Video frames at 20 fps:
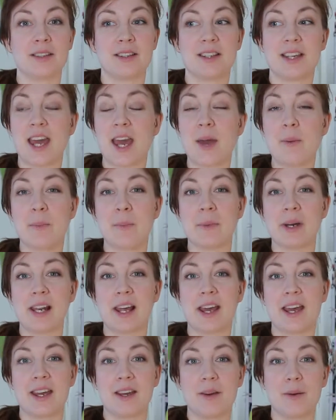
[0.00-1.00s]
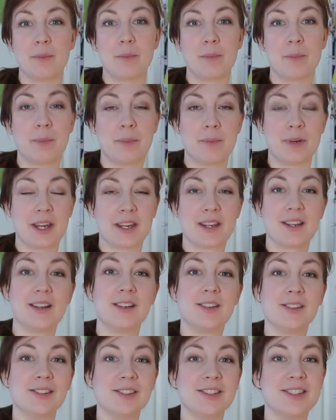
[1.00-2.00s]
Cape Malay
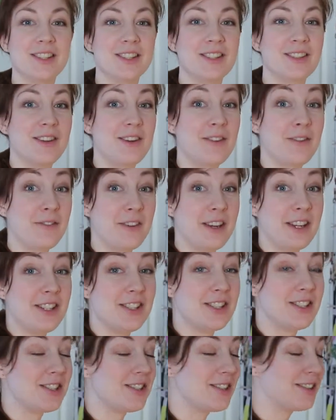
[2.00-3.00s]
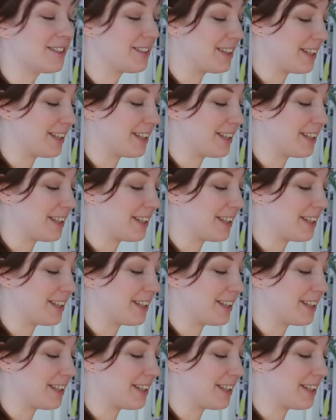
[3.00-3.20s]
pickled fish.